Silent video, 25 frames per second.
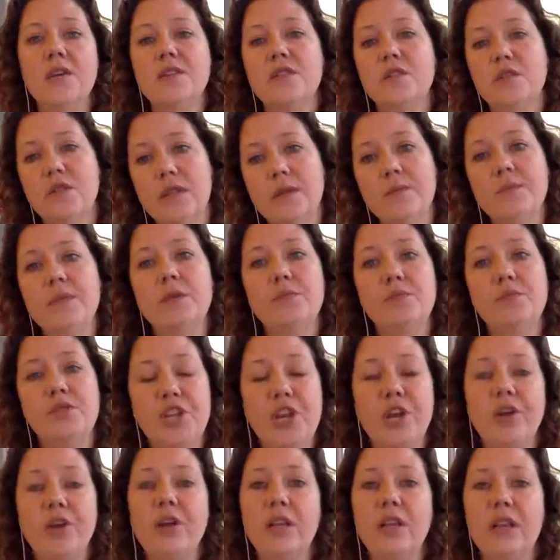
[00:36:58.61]
So sometimes
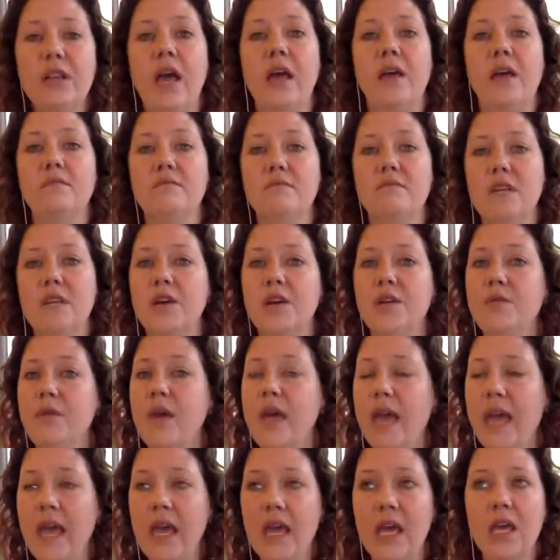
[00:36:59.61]
sharing that, you know,
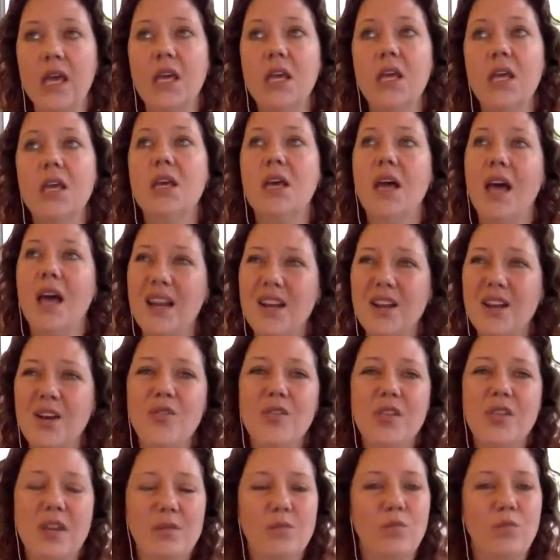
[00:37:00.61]
hey, I
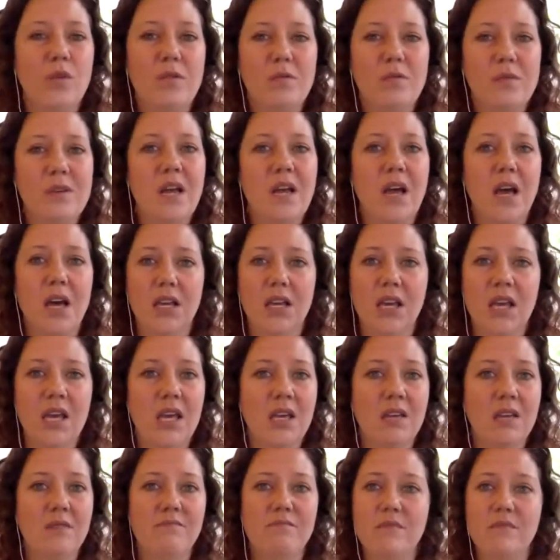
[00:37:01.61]
know that we've been
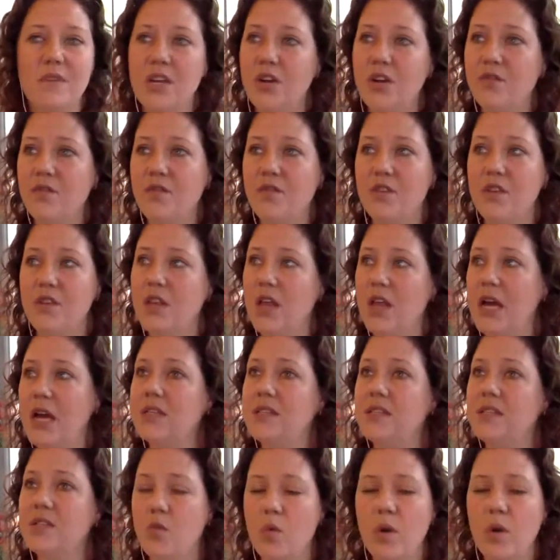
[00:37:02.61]
hugging, you know, for the
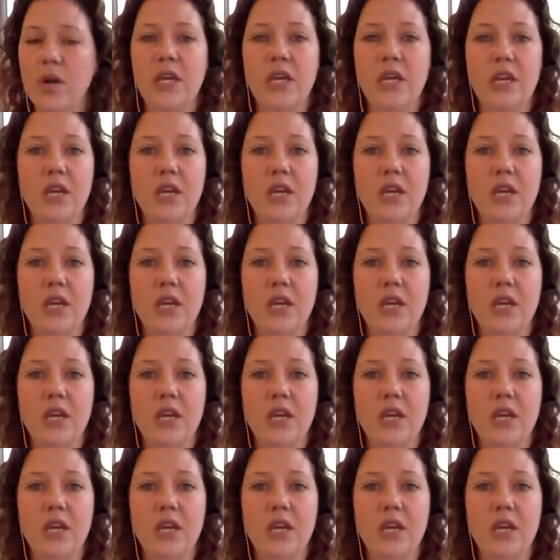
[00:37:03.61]
last 20